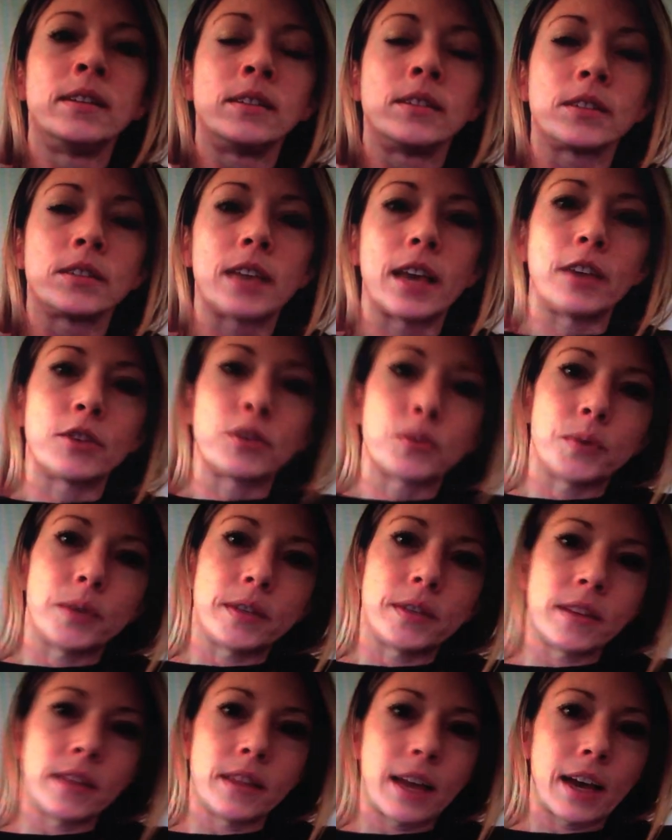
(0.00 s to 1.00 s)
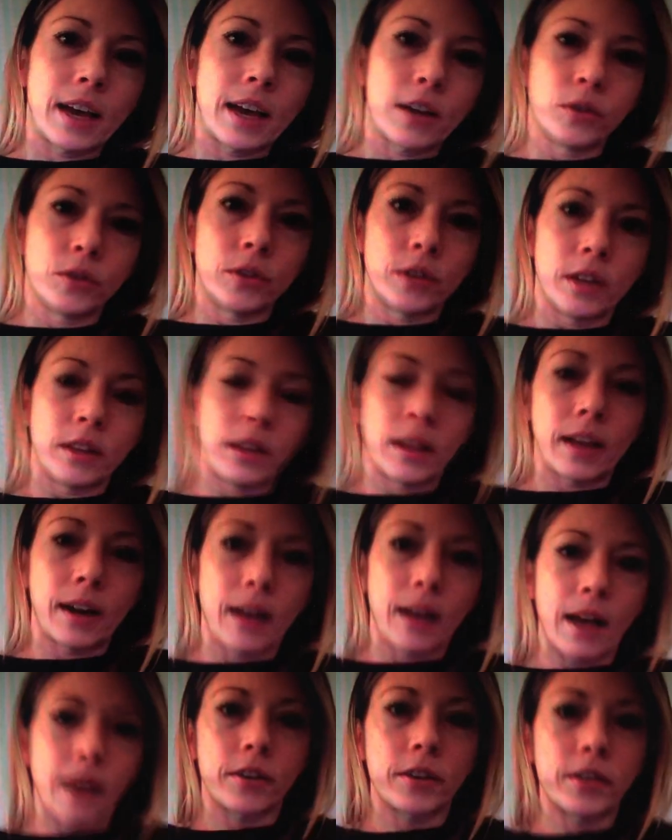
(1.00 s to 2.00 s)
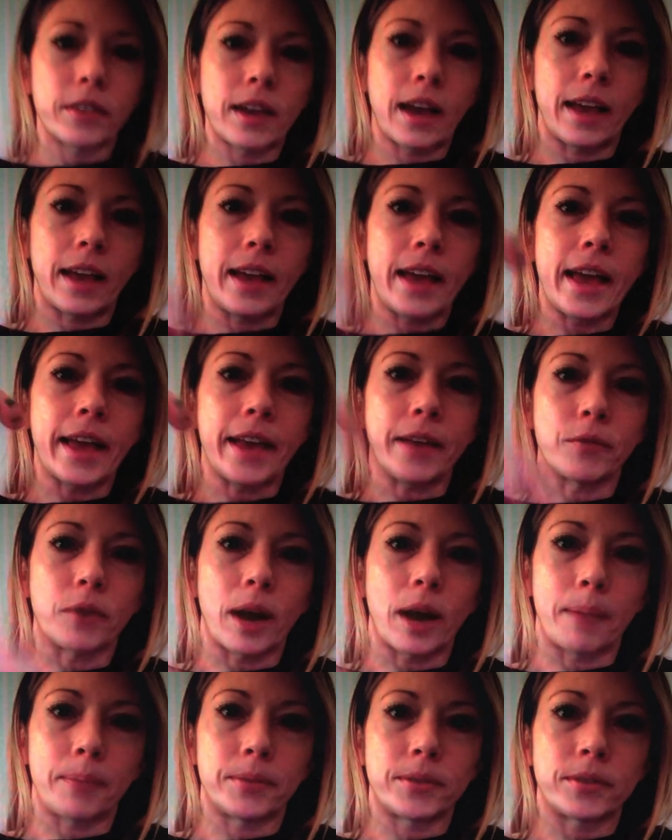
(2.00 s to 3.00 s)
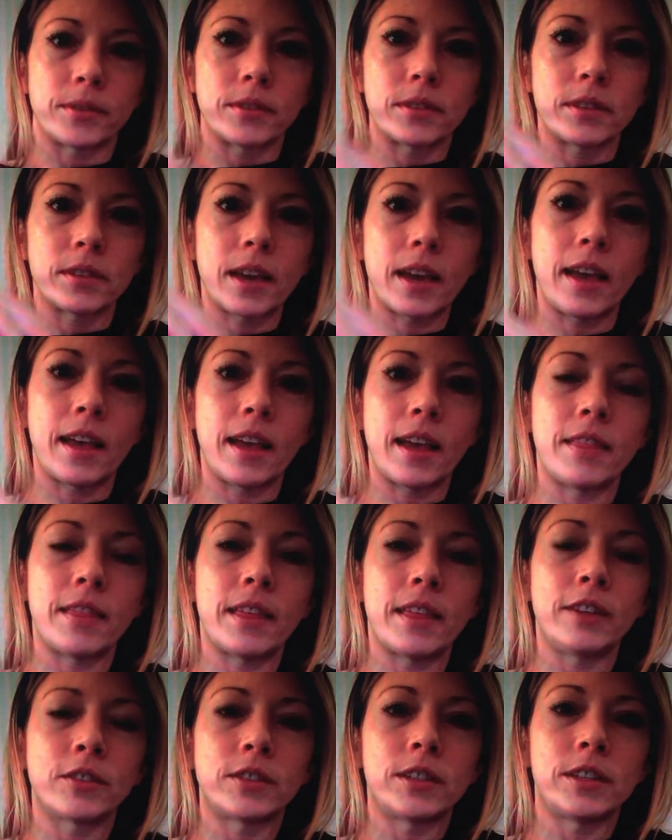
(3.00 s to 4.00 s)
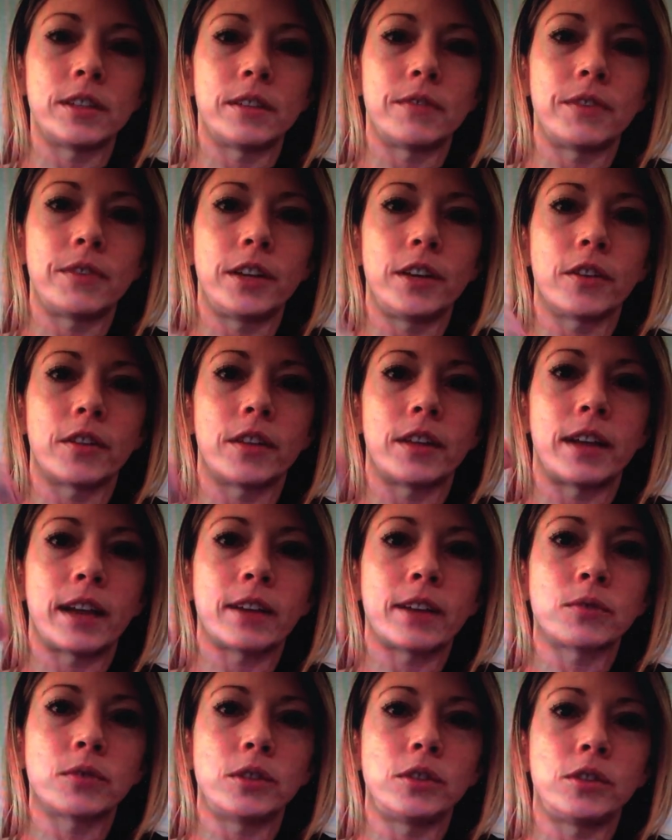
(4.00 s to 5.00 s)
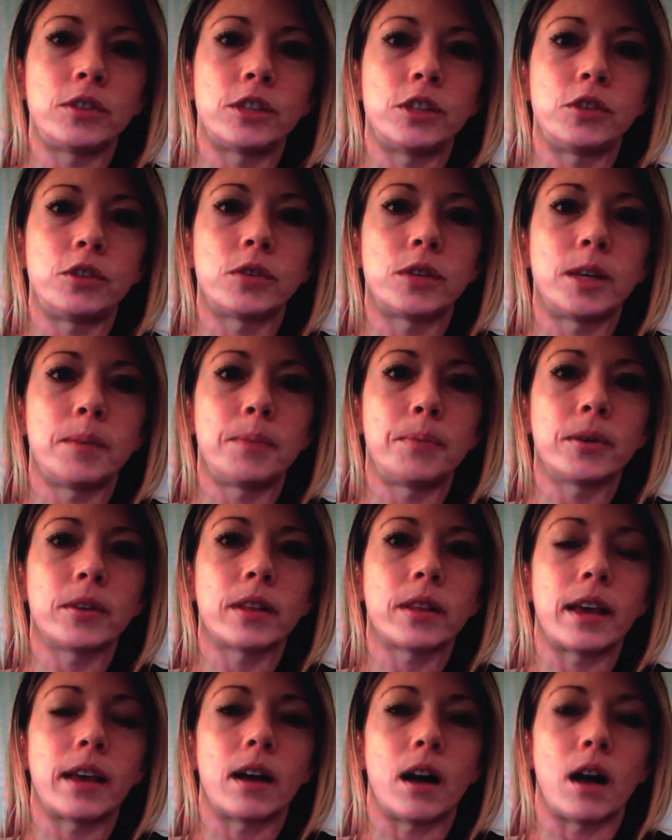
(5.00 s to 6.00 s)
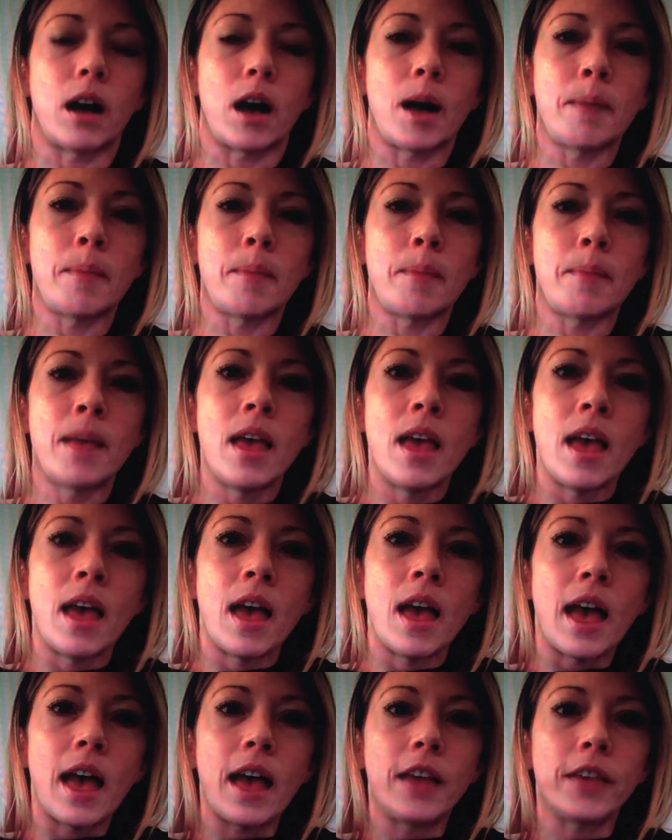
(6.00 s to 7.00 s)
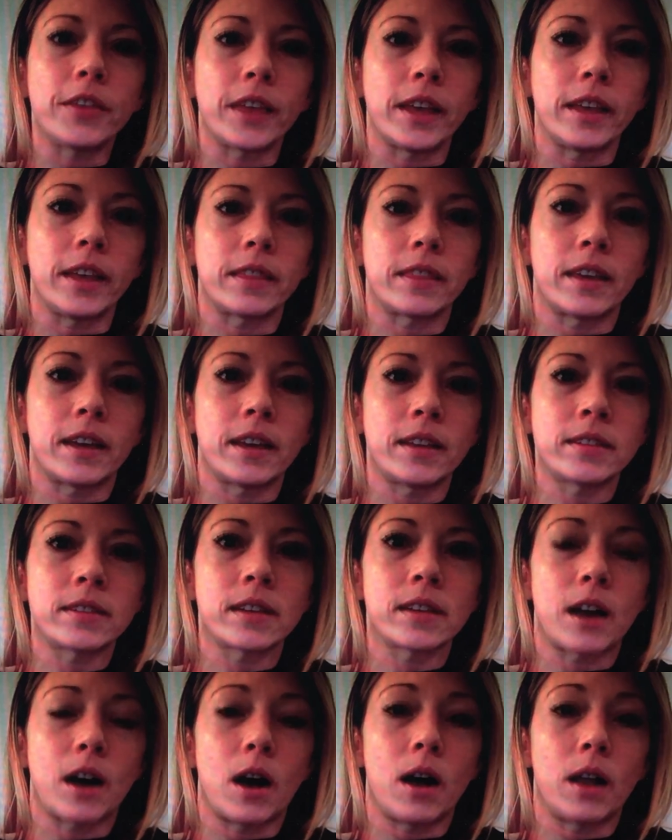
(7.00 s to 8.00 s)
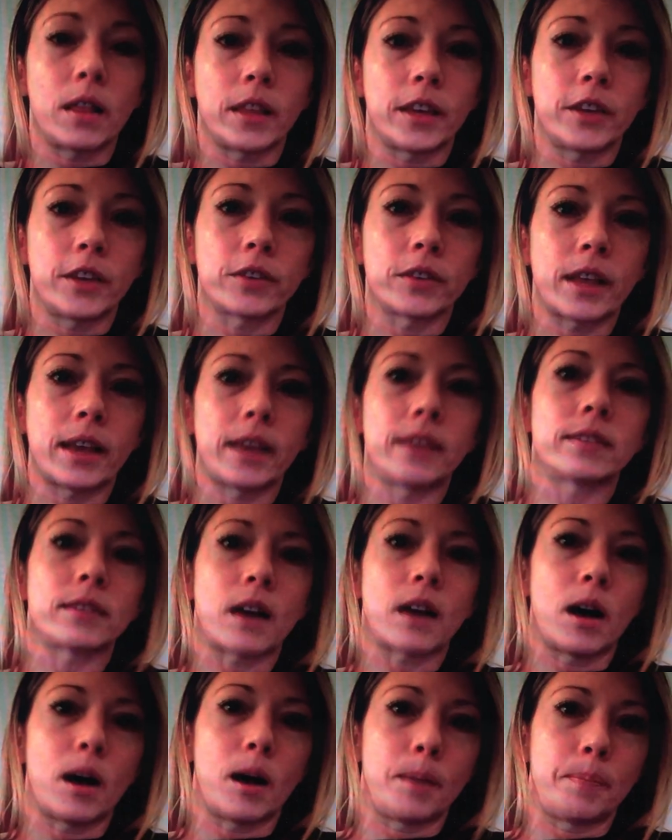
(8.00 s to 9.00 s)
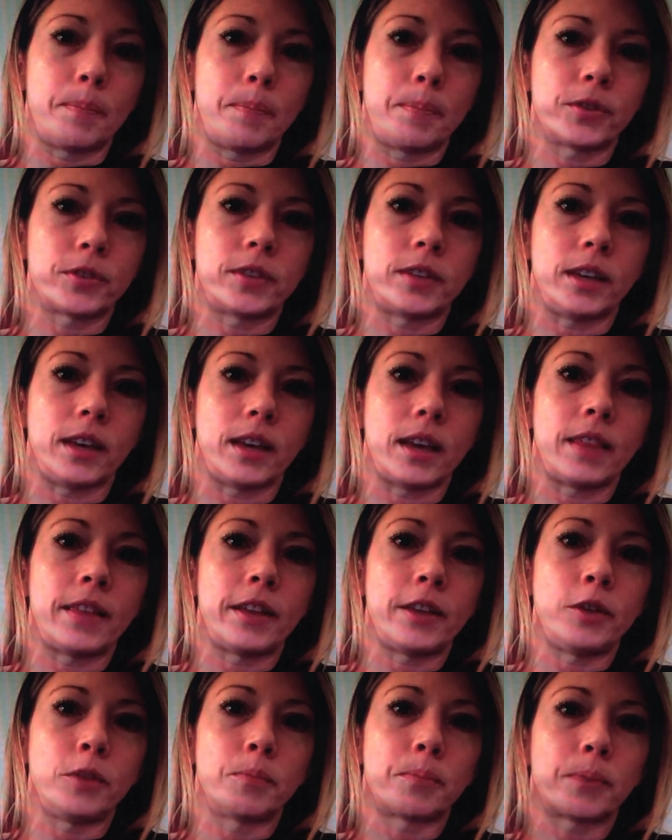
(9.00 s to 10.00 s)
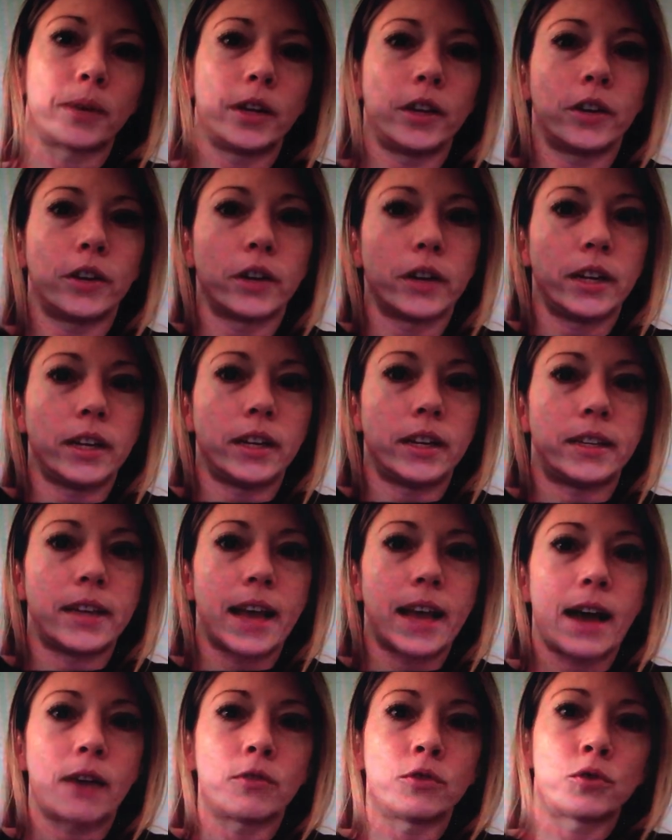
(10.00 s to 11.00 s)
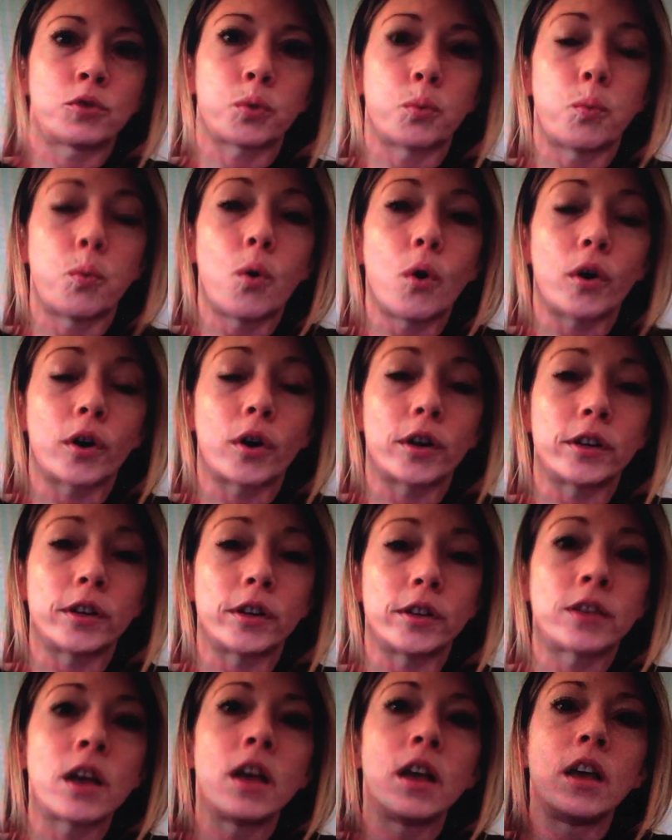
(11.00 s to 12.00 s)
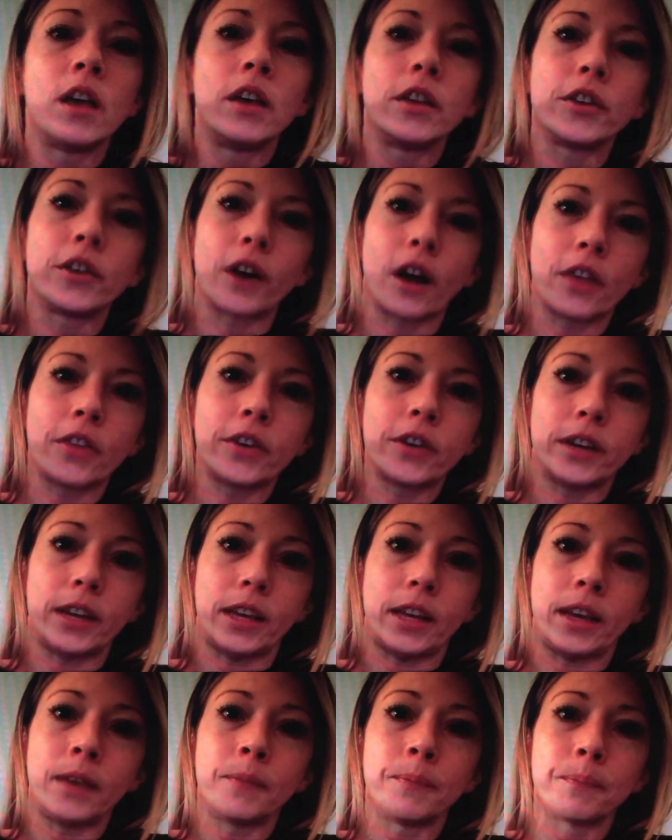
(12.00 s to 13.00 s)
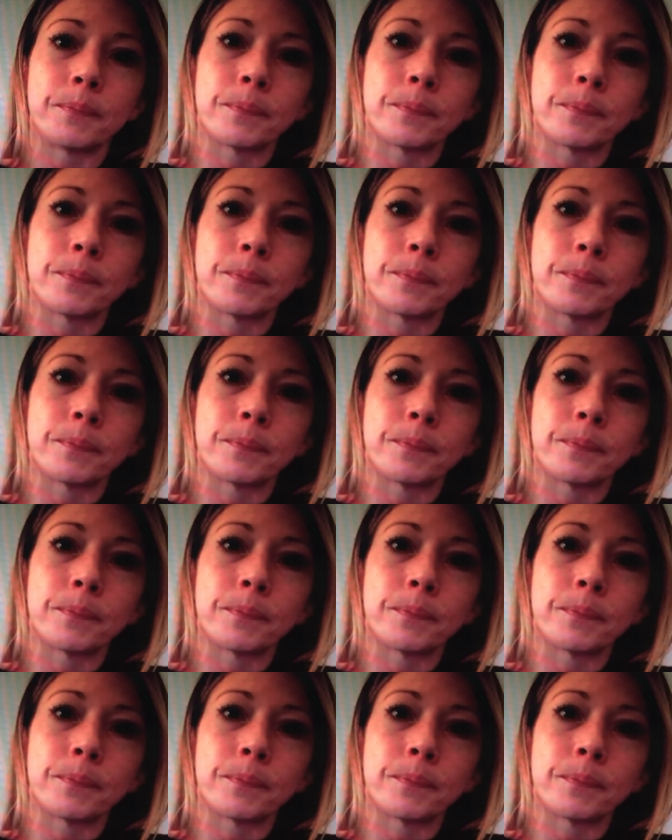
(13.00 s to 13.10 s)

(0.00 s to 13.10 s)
Okay, squeezing that glute and that outer thigh, 8 reps. Okay, and then you'll see in the video, the next one you did, you keep your leg up like this, like your leg is up, you'll see. And then you bring your knee down towards your other knee.